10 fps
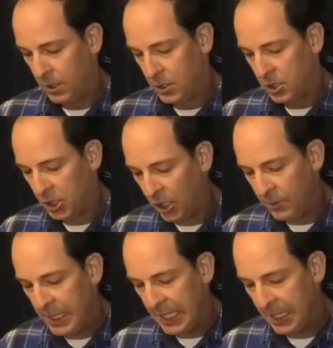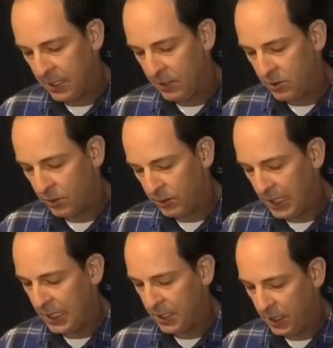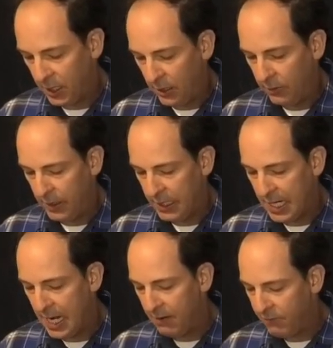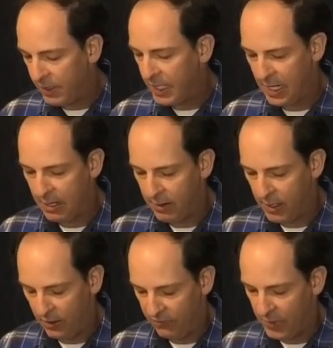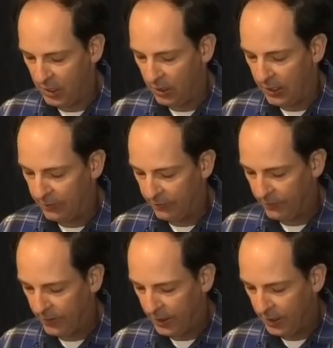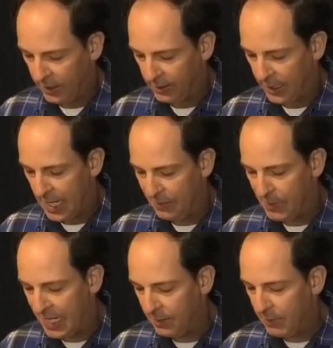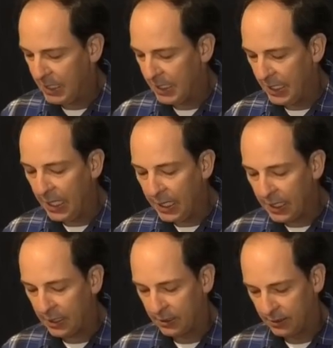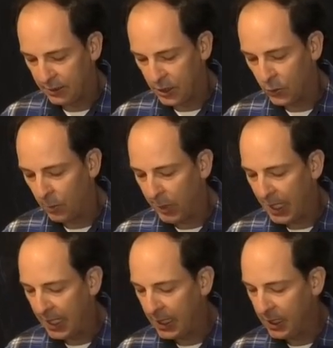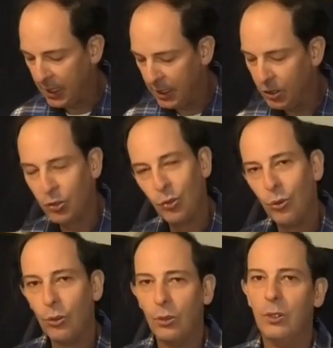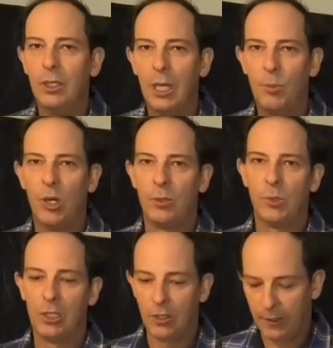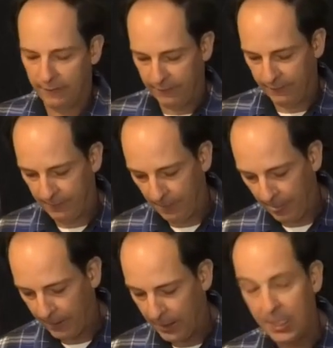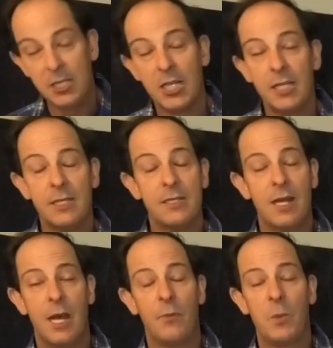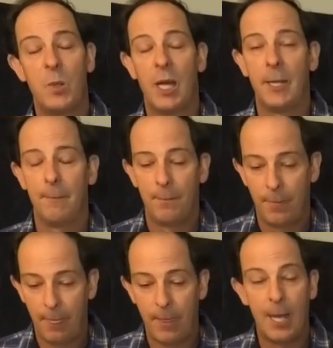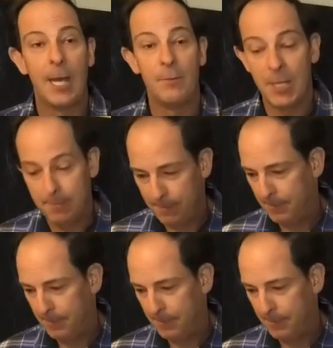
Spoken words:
Show me how to draw near to you in every area of my life and make me eager to obey your call upon my life. In Jesus' name we pray. Amen.